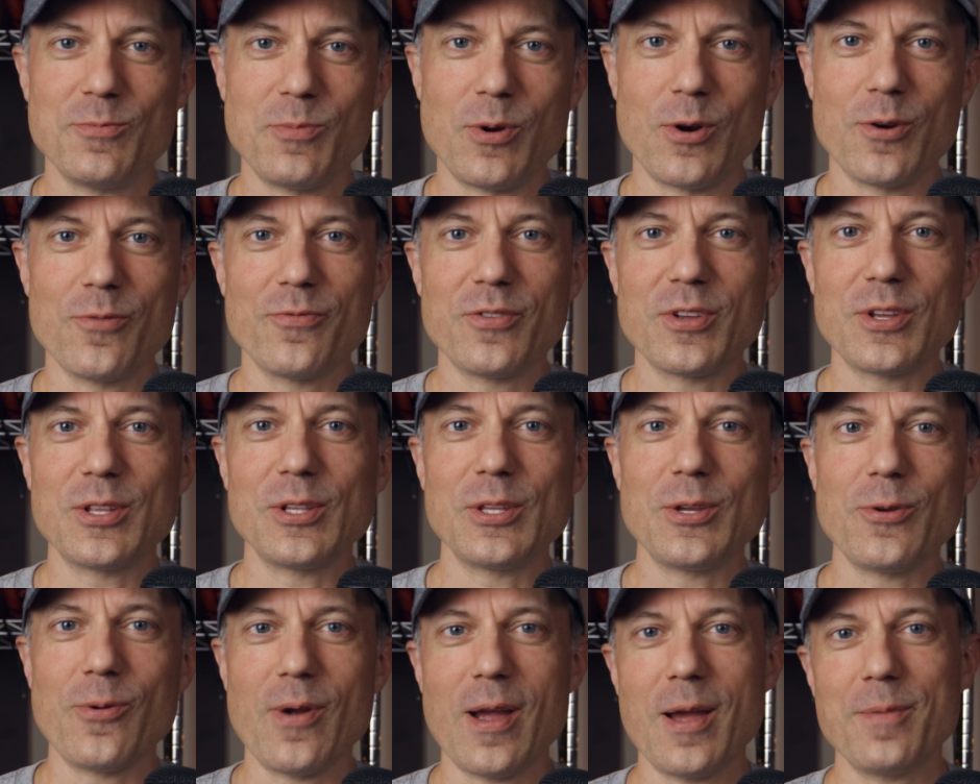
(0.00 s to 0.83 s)
of
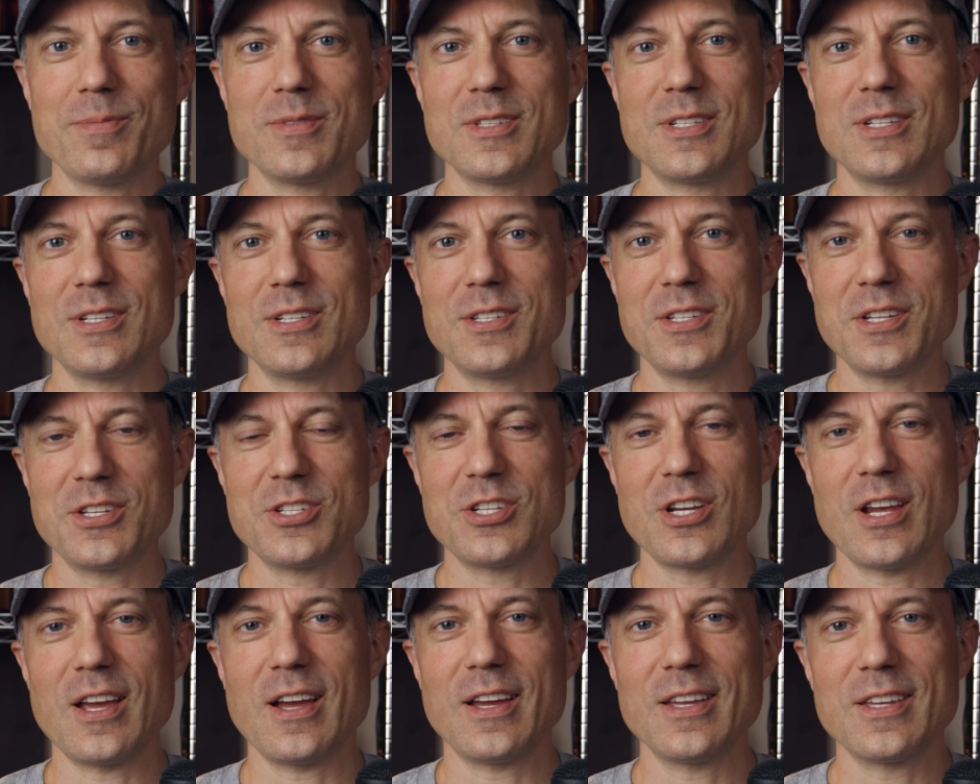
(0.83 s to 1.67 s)
perfectly wrapped in a
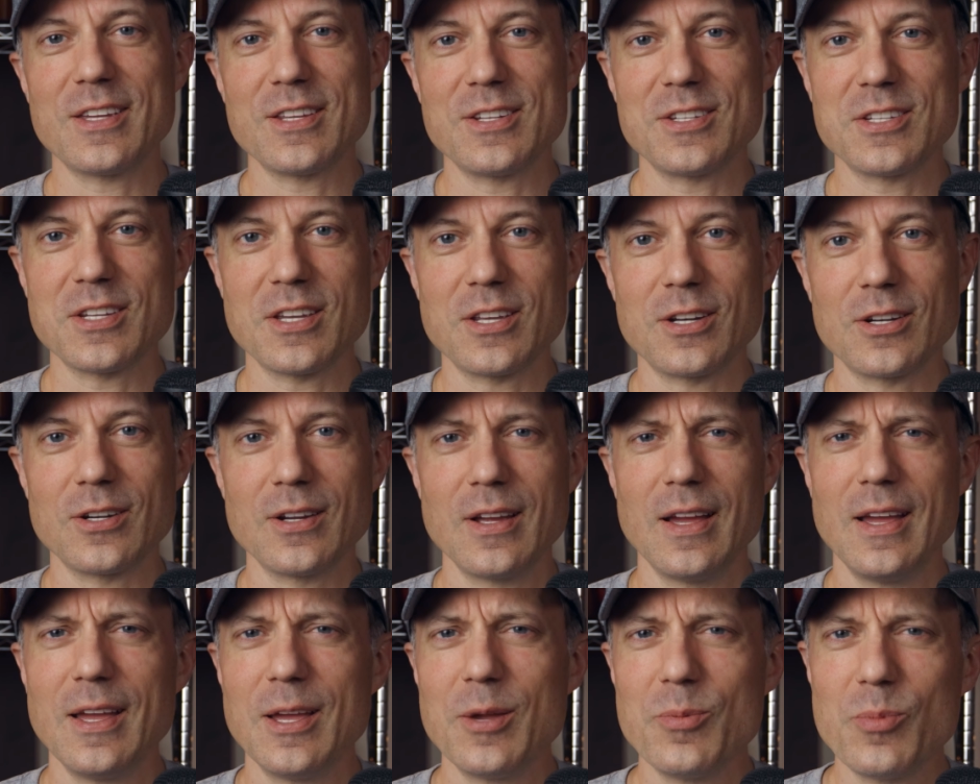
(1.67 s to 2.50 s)
DJI container,
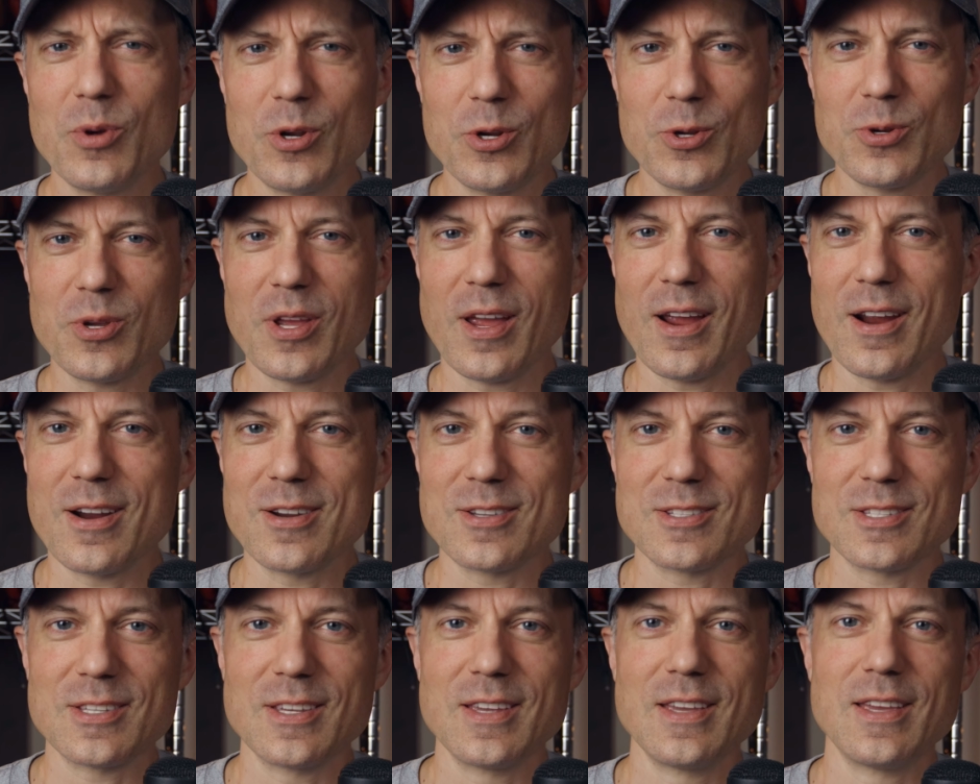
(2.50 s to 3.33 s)
but who
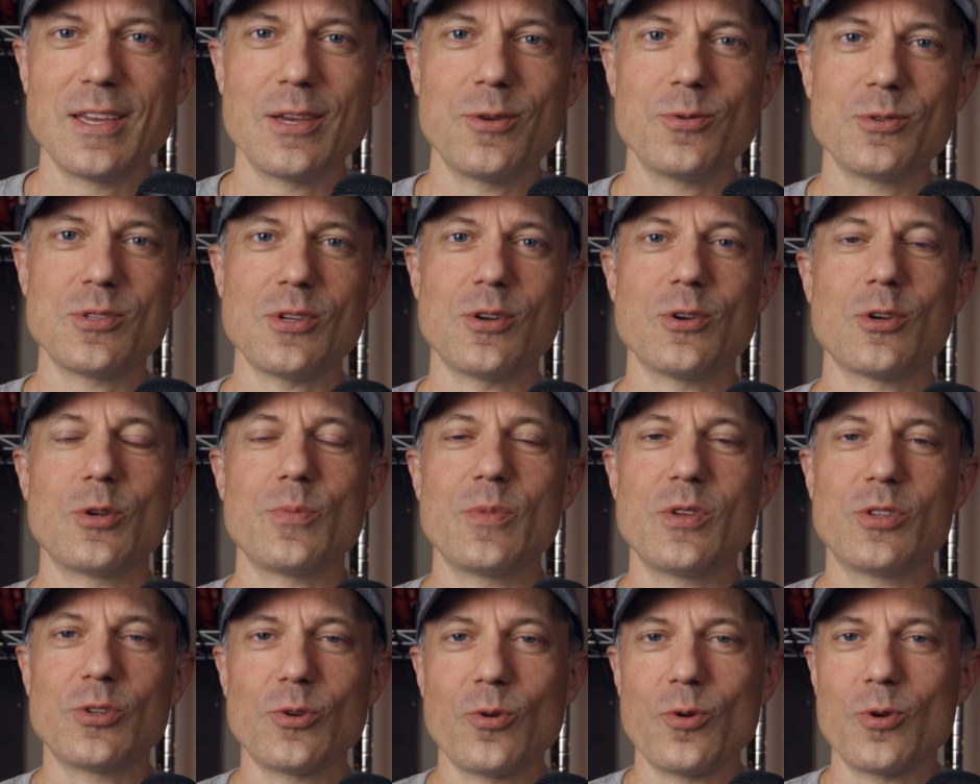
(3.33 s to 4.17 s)
cares? It was all going
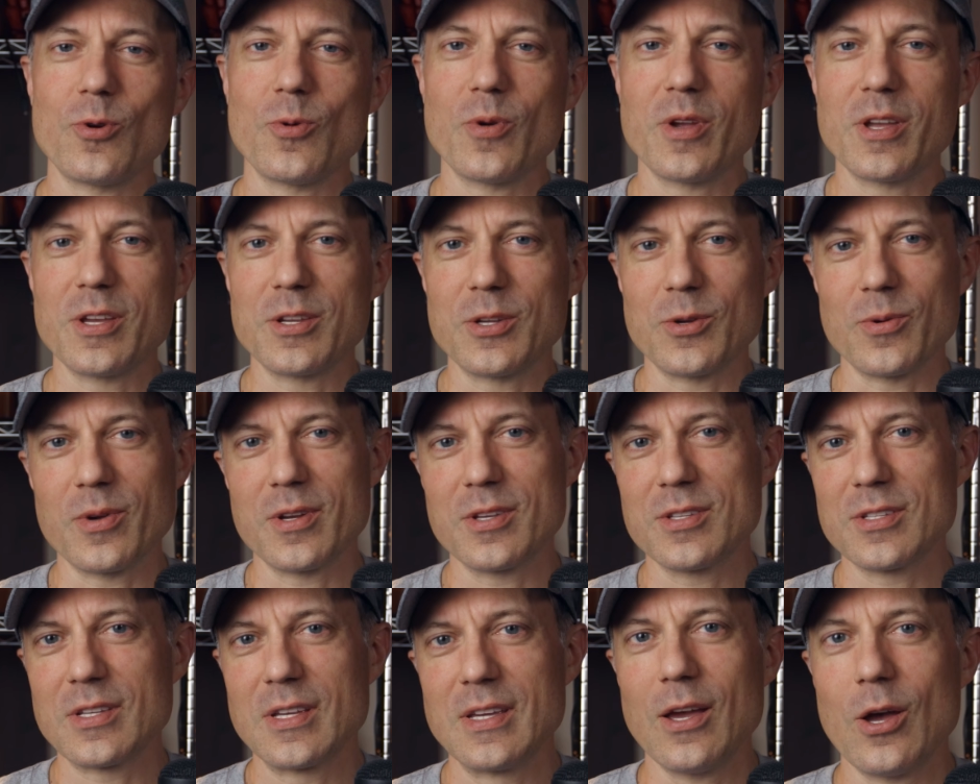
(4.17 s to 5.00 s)
to be thrown away
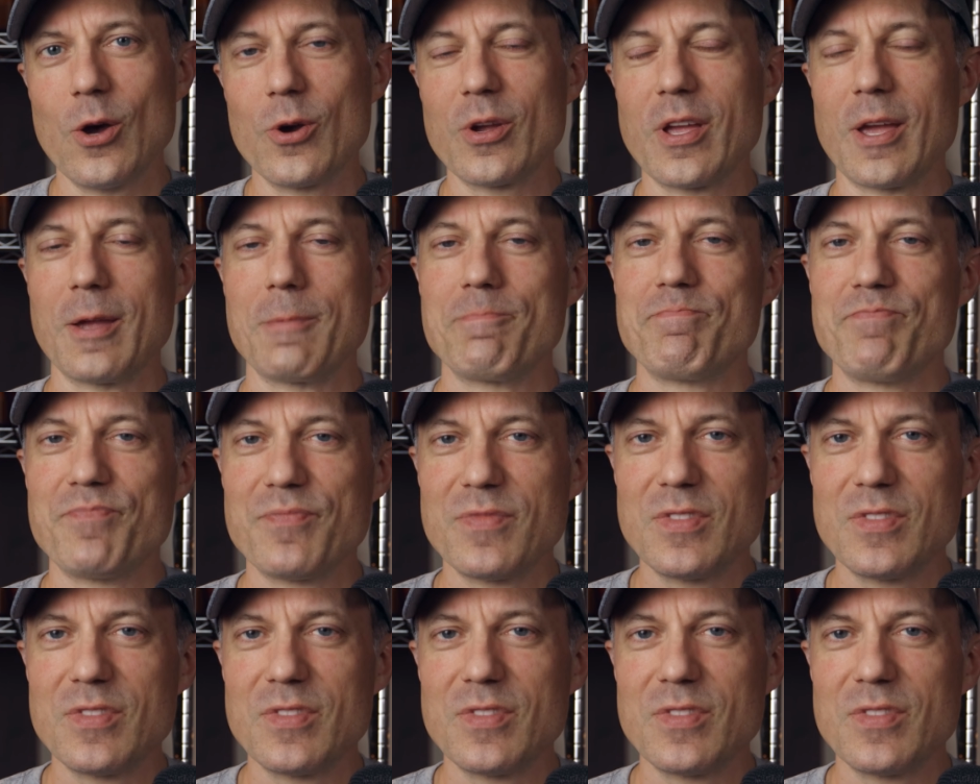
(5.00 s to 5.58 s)
anyways. Okay.